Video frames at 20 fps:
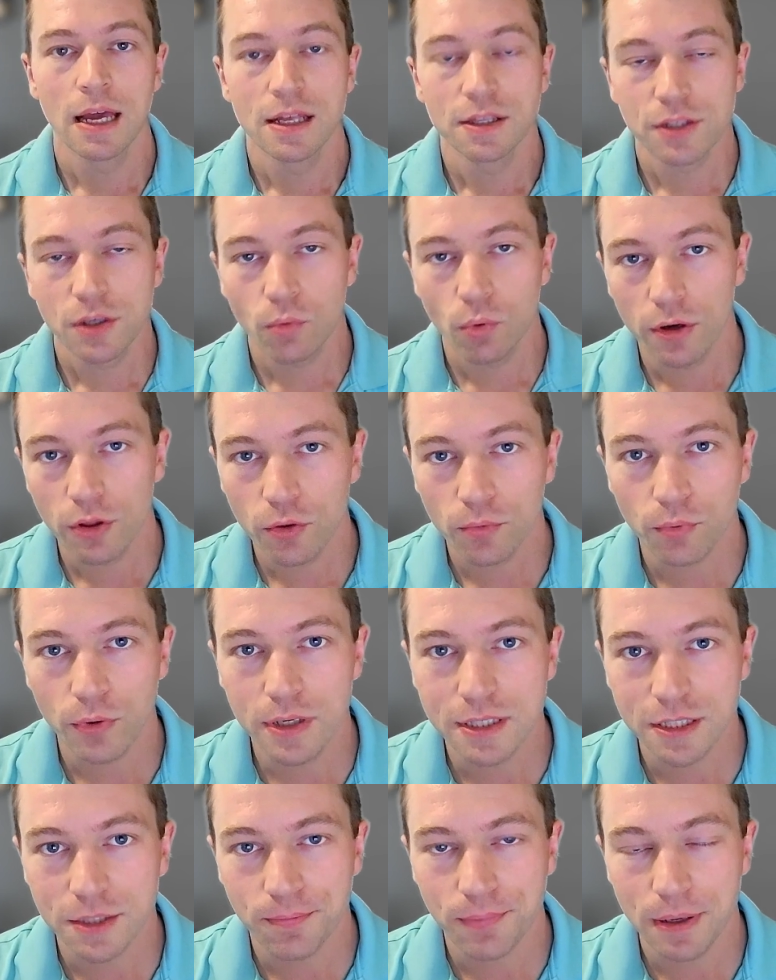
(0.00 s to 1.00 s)
See, one of the
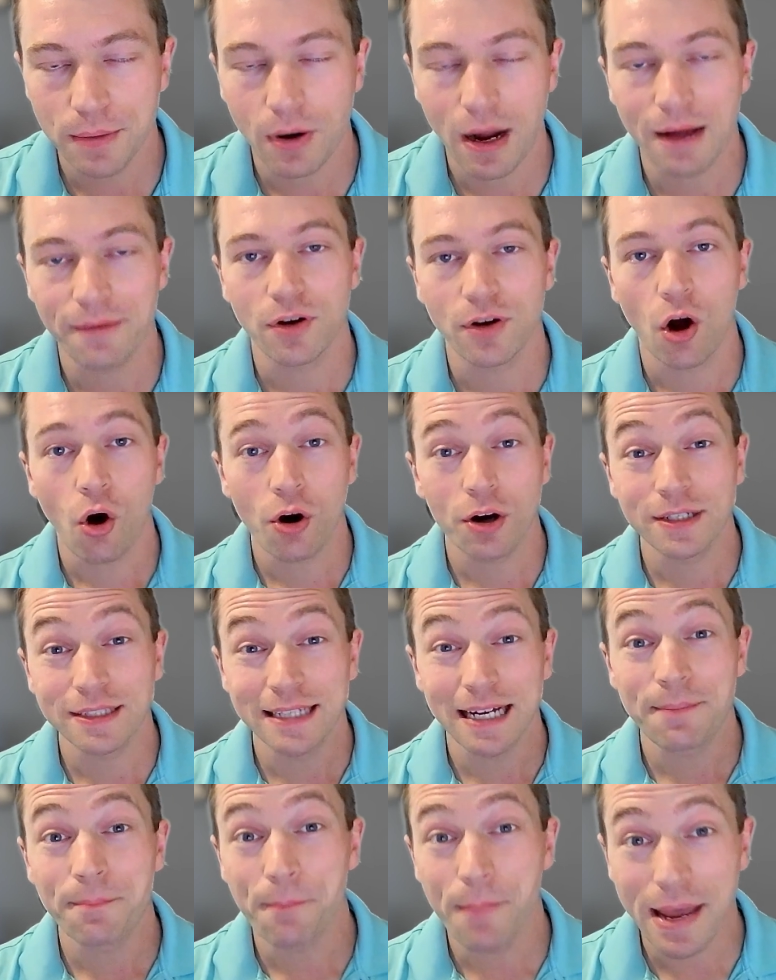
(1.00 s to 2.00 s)
reasons people have a hard
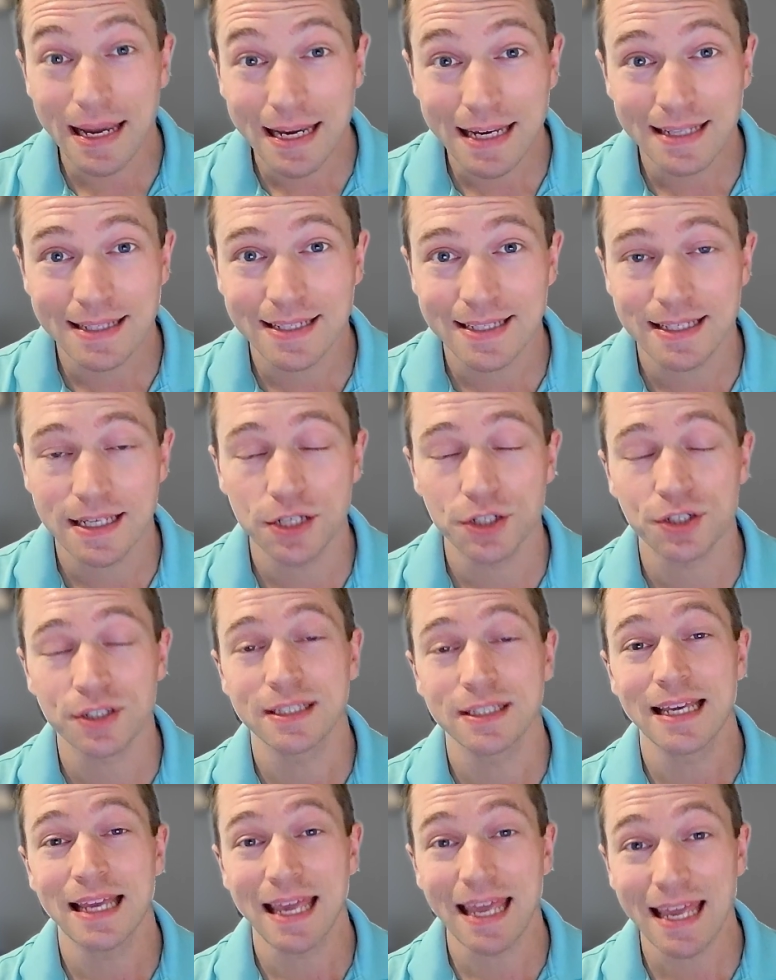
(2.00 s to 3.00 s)
time making
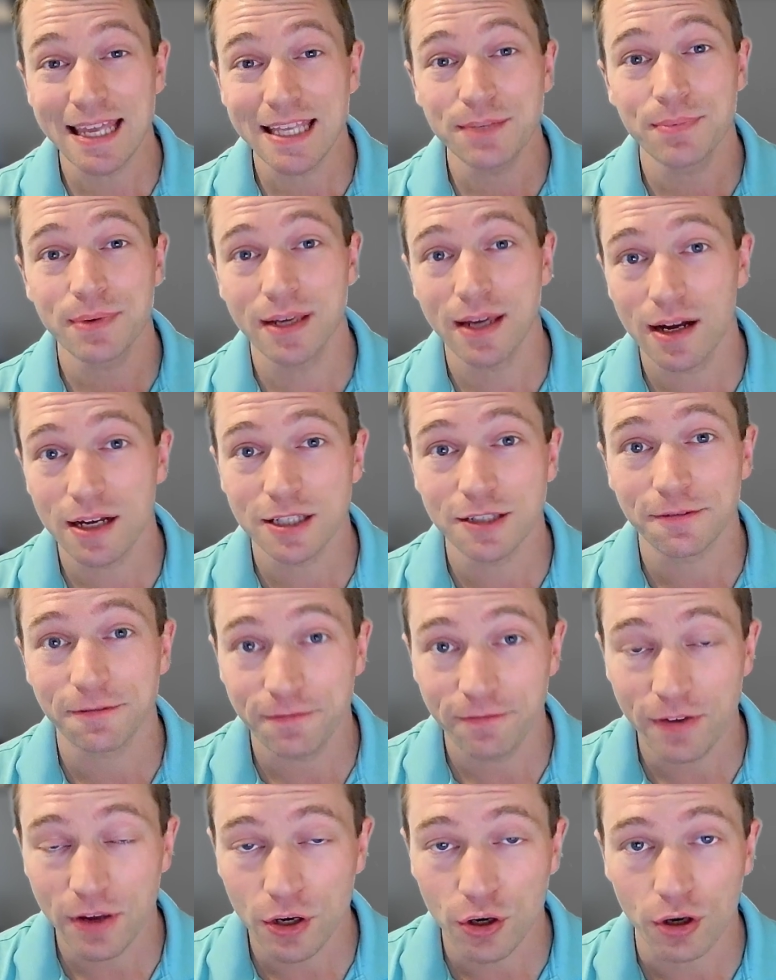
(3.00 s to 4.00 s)
decisions is because of
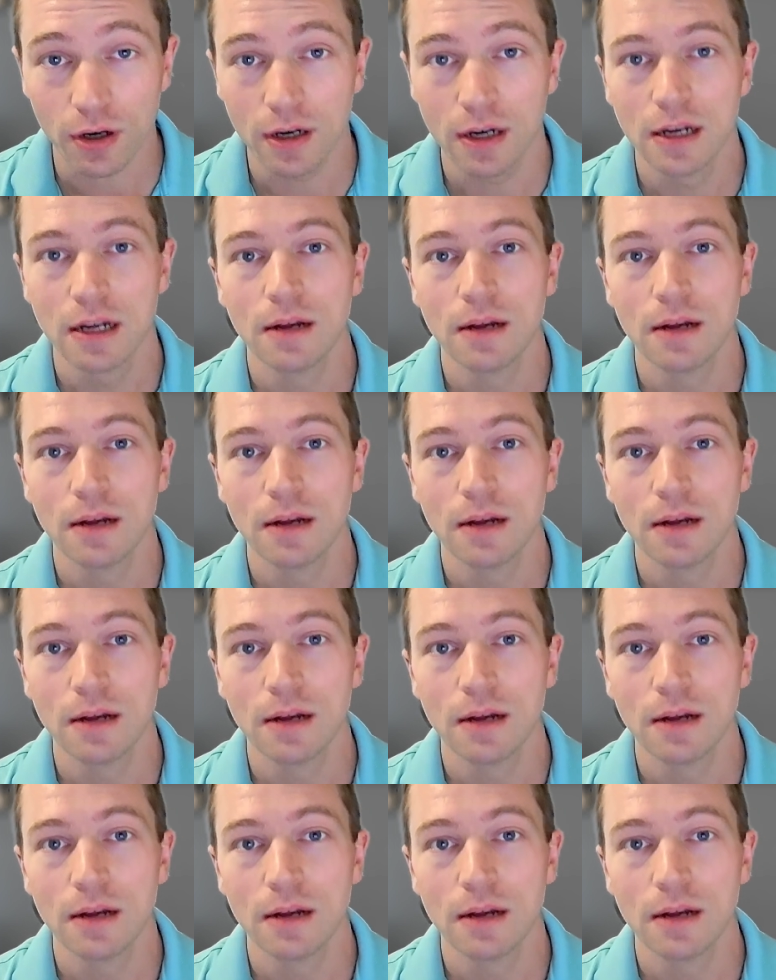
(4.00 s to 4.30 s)
fear.